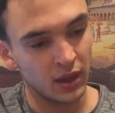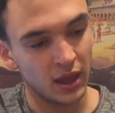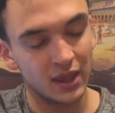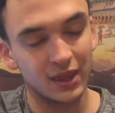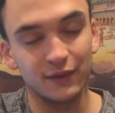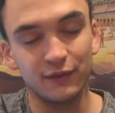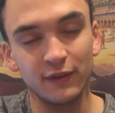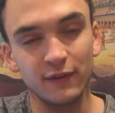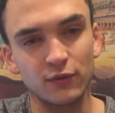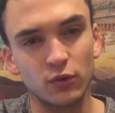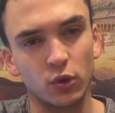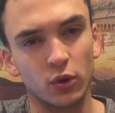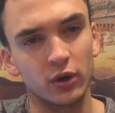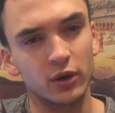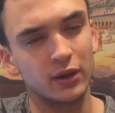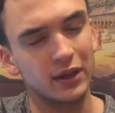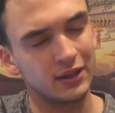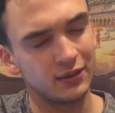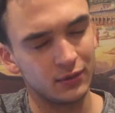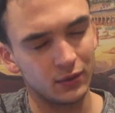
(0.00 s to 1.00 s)
And the fifth
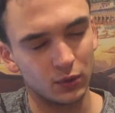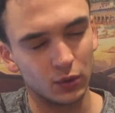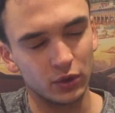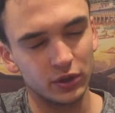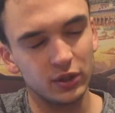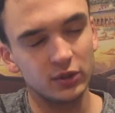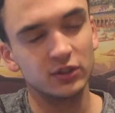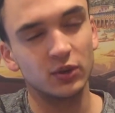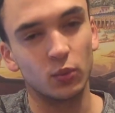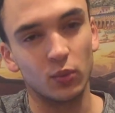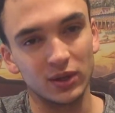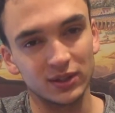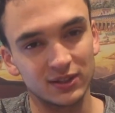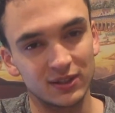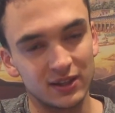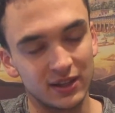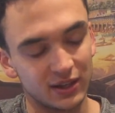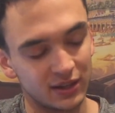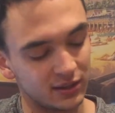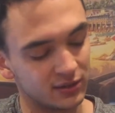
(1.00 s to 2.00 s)
chord, and you only use it once at
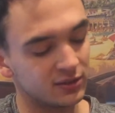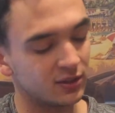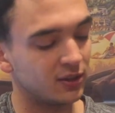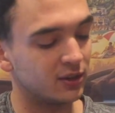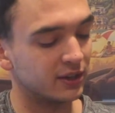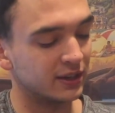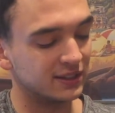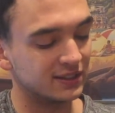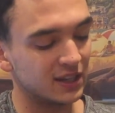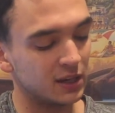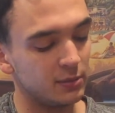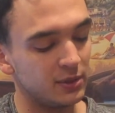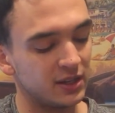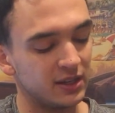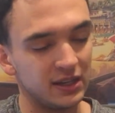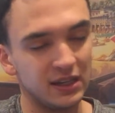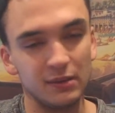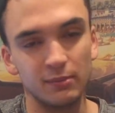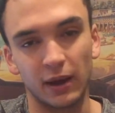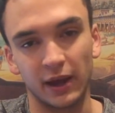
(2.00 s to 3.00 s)
the end of the song, is going to be
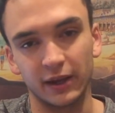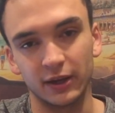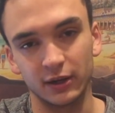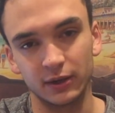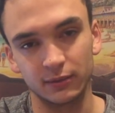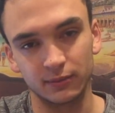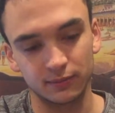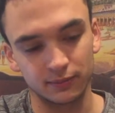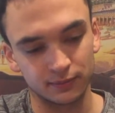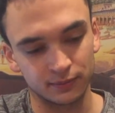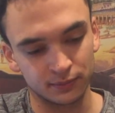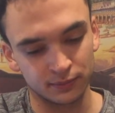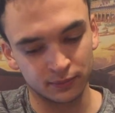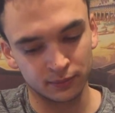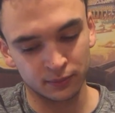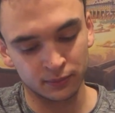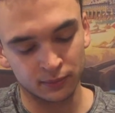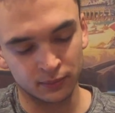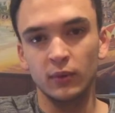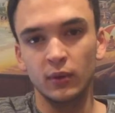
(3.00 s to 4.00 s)
an E minor.
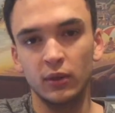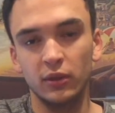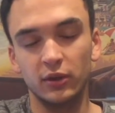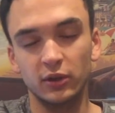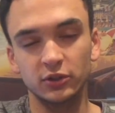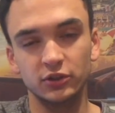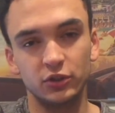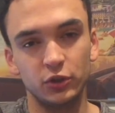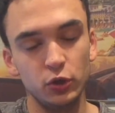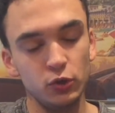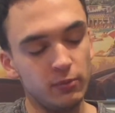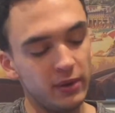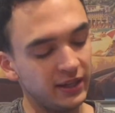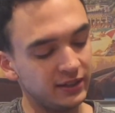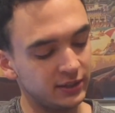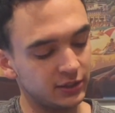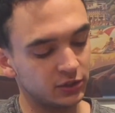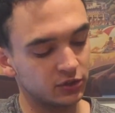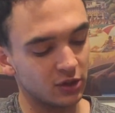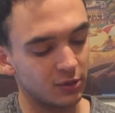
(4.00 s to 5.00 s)
There's two
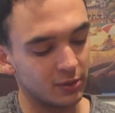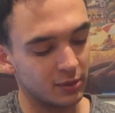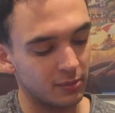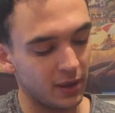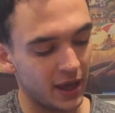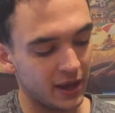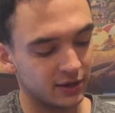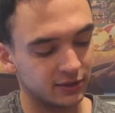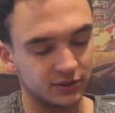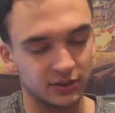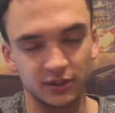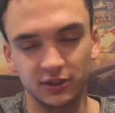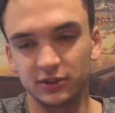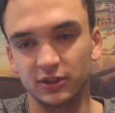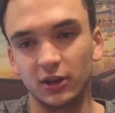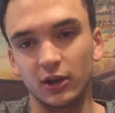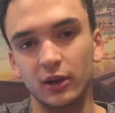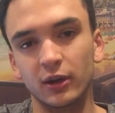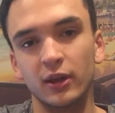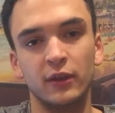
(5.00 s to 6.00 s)
basic strumming patterns in the
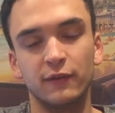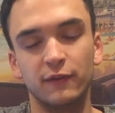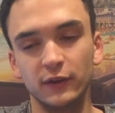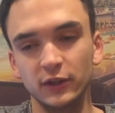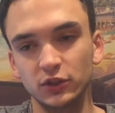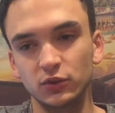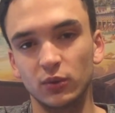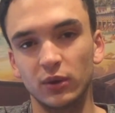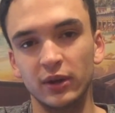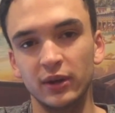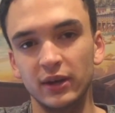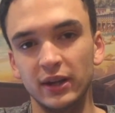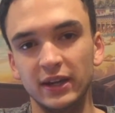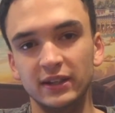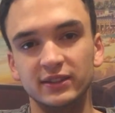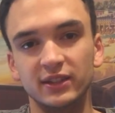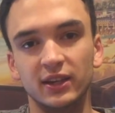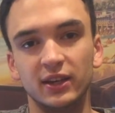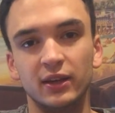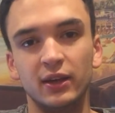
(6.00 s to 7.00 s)
song. The first one
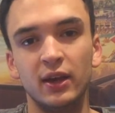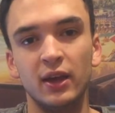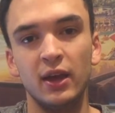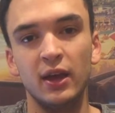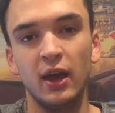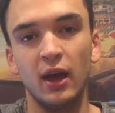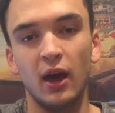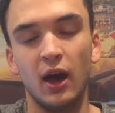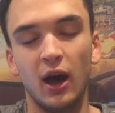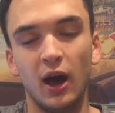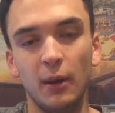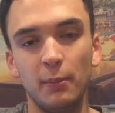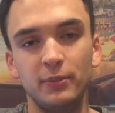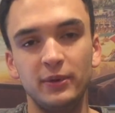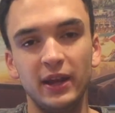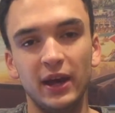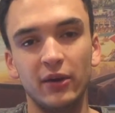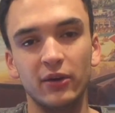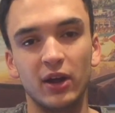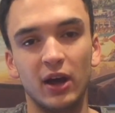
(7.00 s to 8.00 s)
is a up,
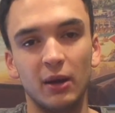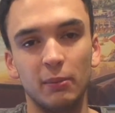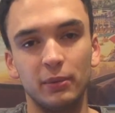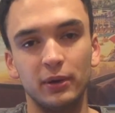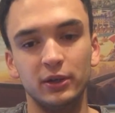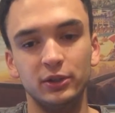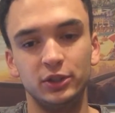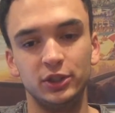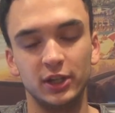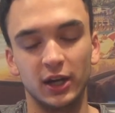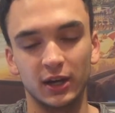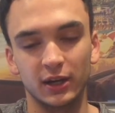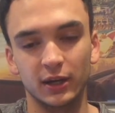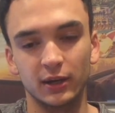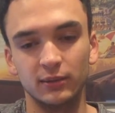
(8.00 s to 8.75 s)
down, up, chuck.